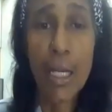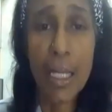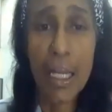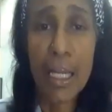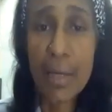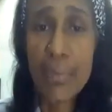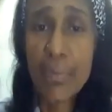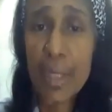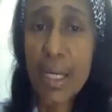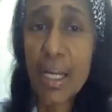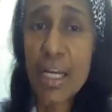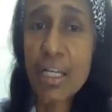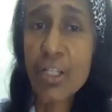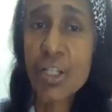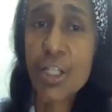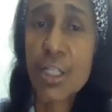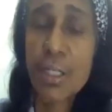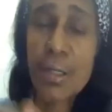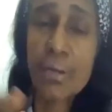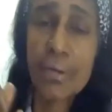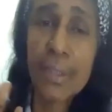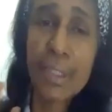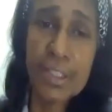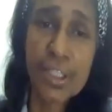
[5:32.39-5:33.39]
In
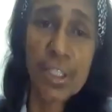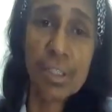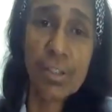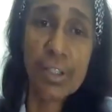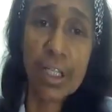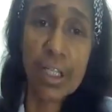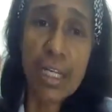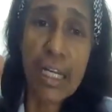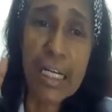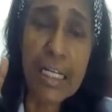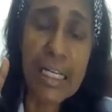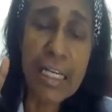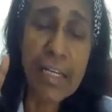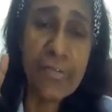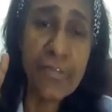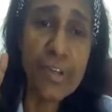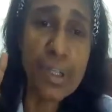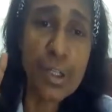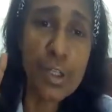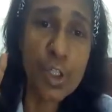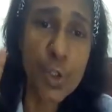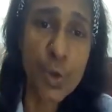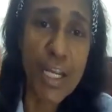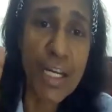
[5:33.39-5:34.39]
Malaysia, the children are
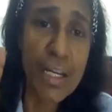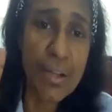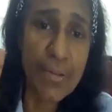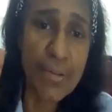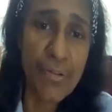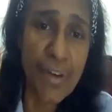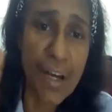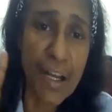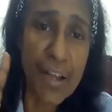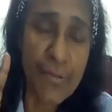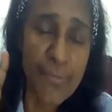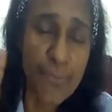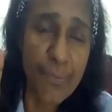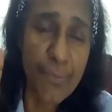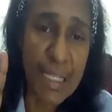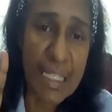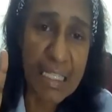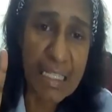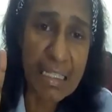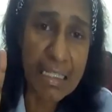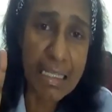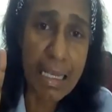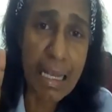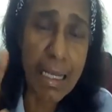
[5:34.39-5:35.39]
given
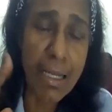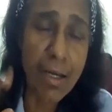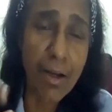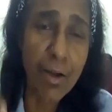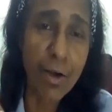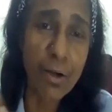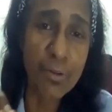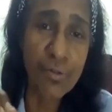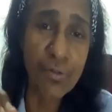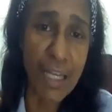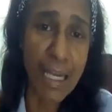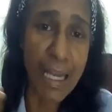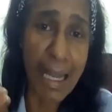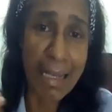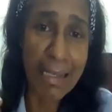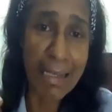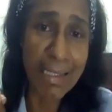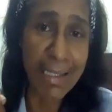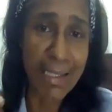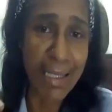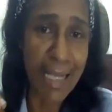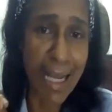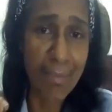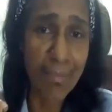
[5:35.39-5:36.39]
25% of their
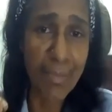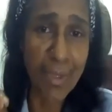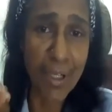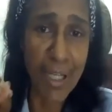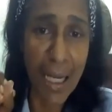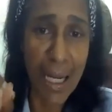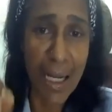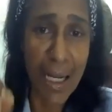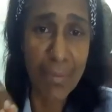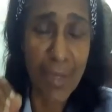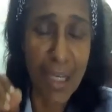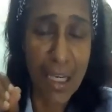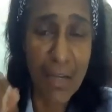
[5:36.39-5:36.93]
exam time,